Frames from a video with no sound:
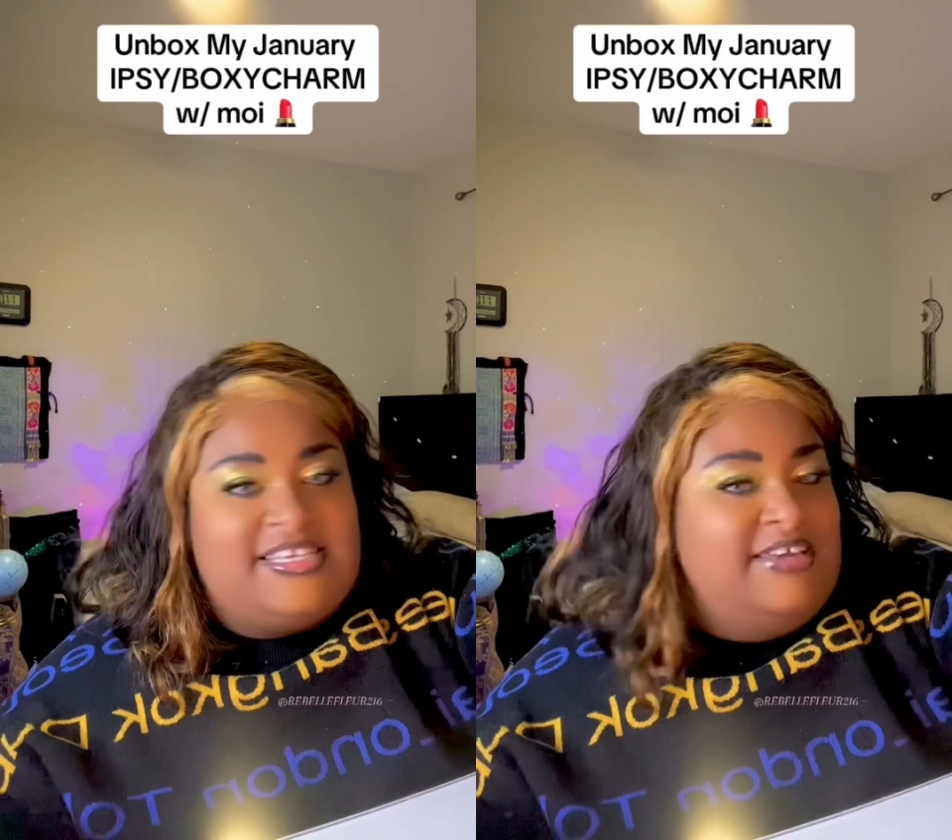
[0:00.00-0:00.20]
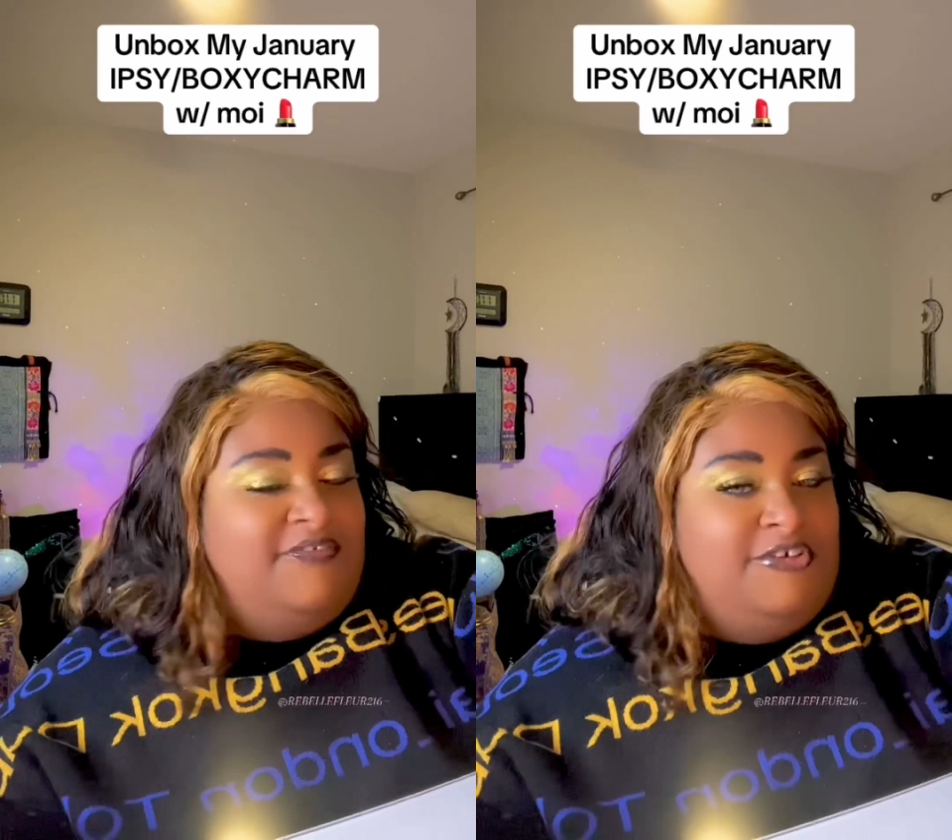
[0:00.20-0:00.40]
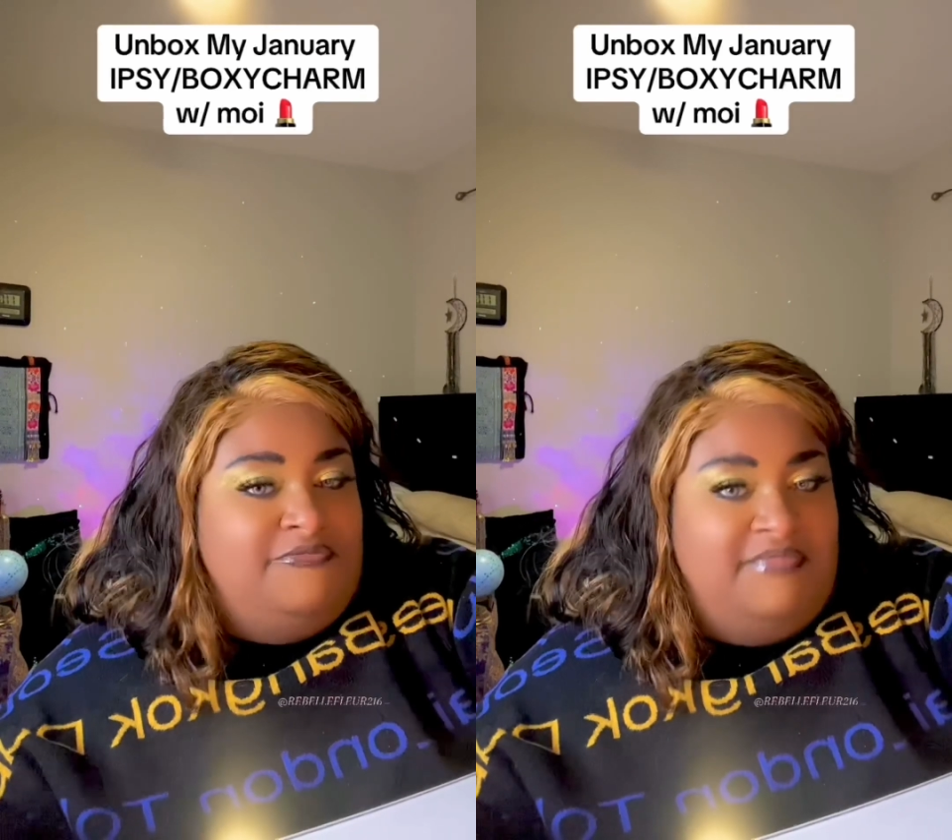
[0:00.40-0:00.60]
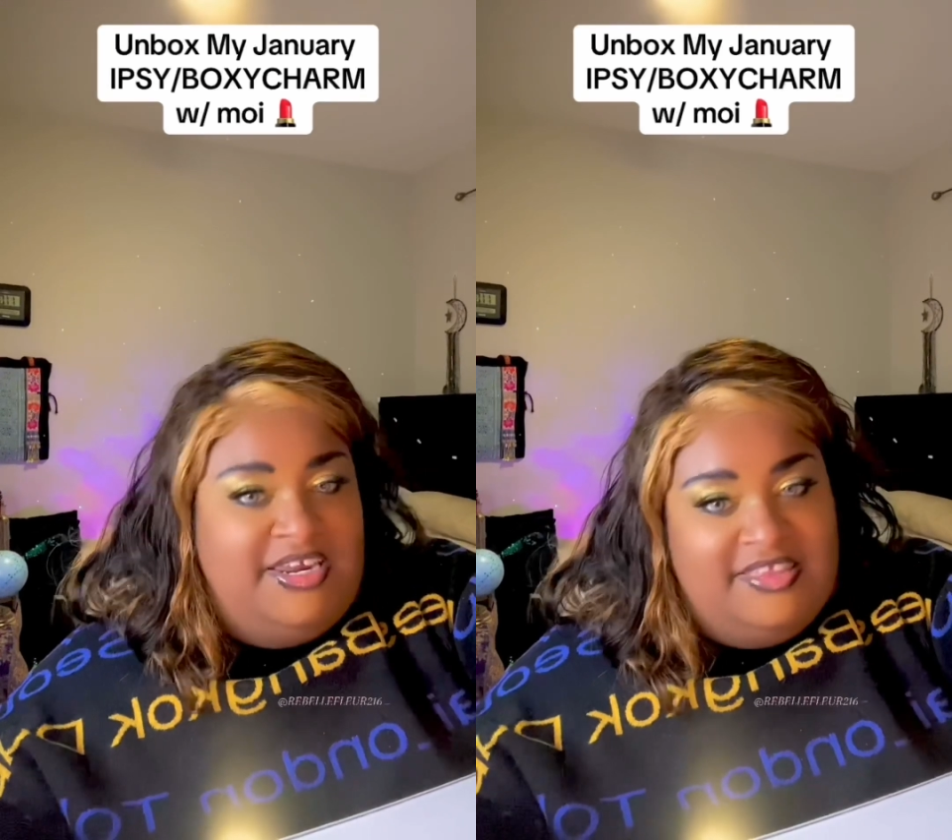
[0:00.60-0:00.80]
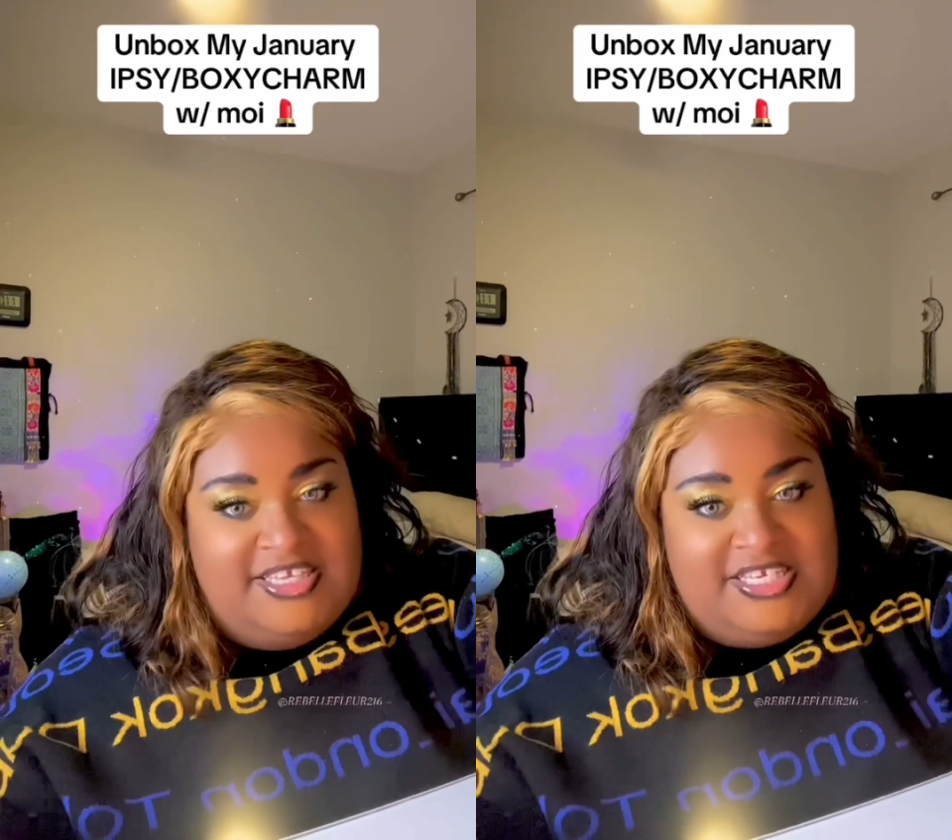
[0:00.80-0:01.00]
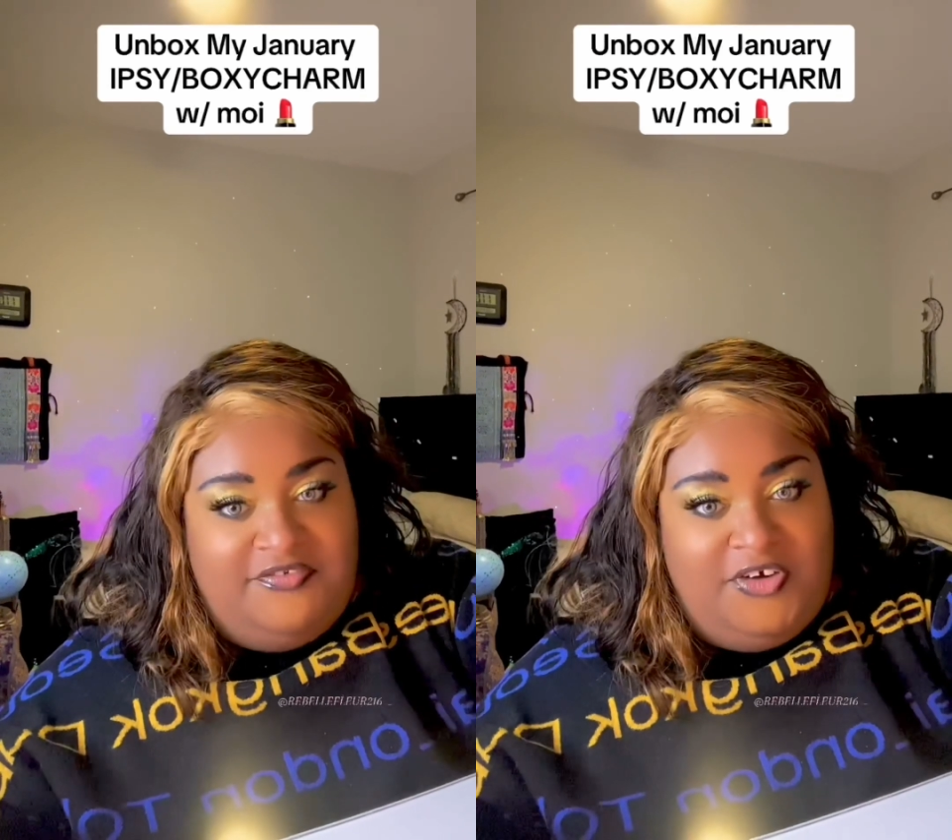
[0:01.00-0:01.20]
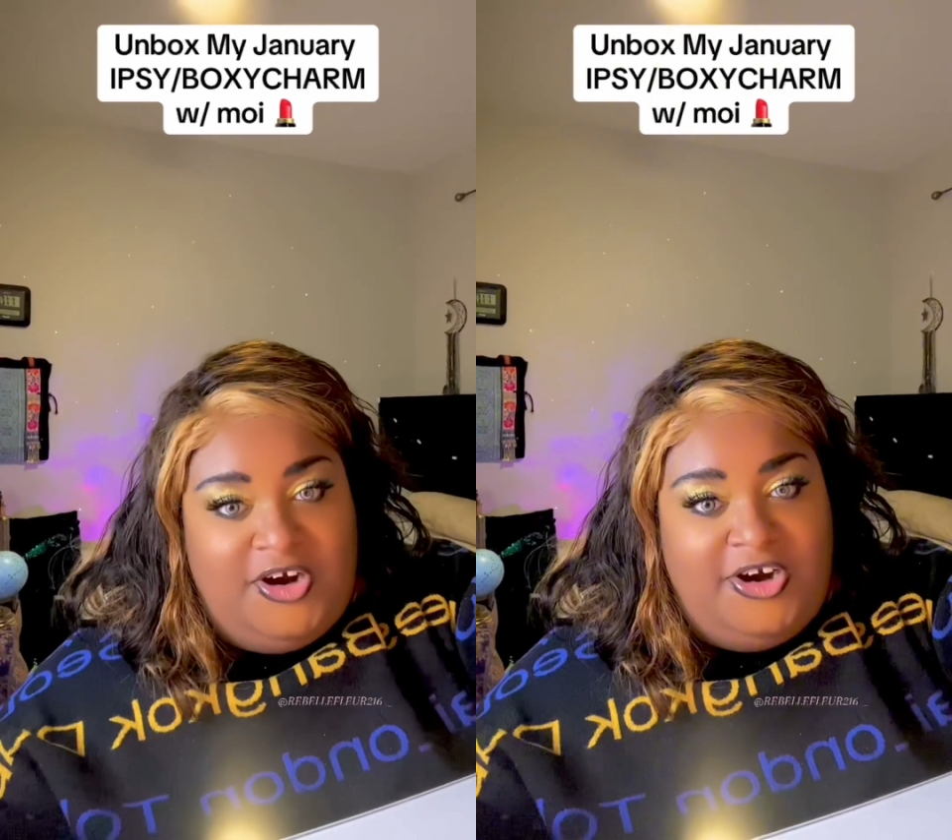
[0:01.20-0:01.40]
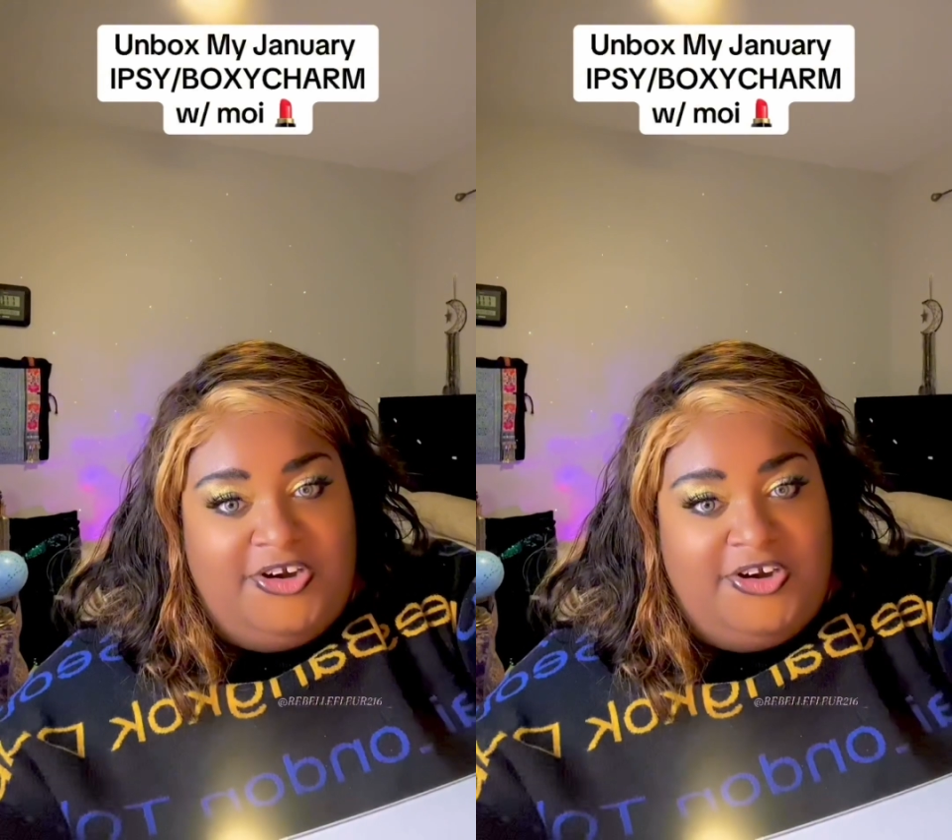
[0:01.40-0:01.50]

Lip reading: If you made it this far,